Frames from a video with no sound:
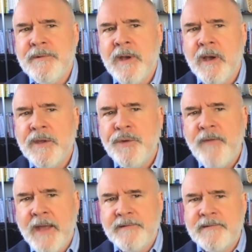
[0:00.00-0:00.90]
uh, you've
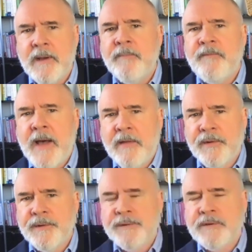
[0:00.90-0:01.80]
had some
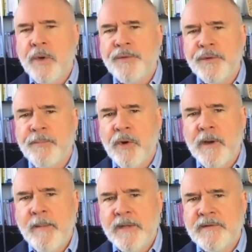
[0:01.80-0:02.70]
fathers go through the
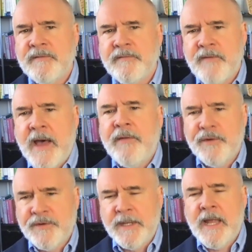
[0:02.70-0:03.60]
program as
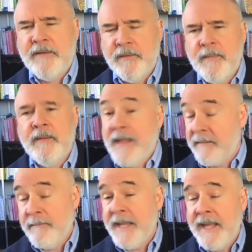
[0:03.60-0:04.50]
fathers, but a lot of them,
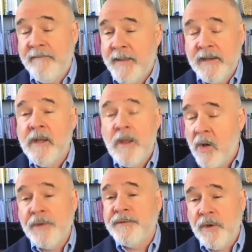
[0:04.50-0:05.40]
like me, have been
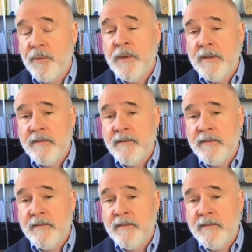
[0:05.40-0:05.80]
also,